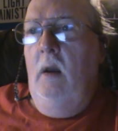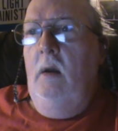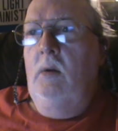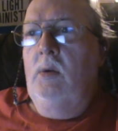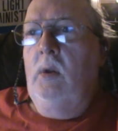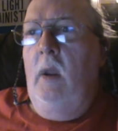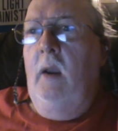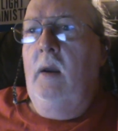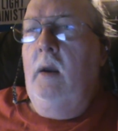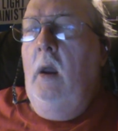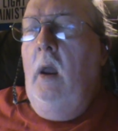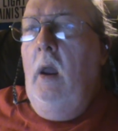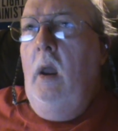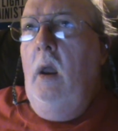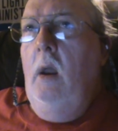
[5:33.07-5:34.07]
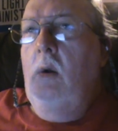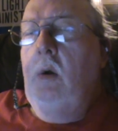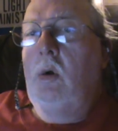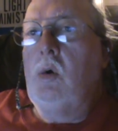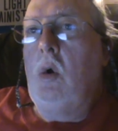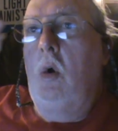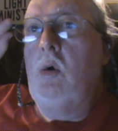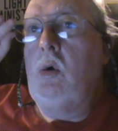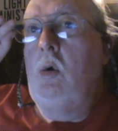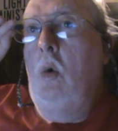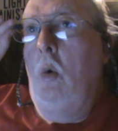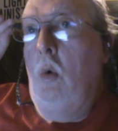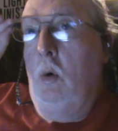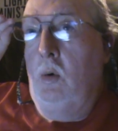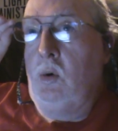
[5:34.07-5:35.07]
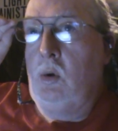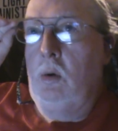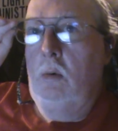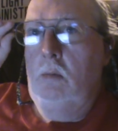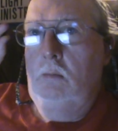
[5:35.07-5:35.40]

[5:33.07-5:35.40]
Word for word: It's like uh, the Trojan horse.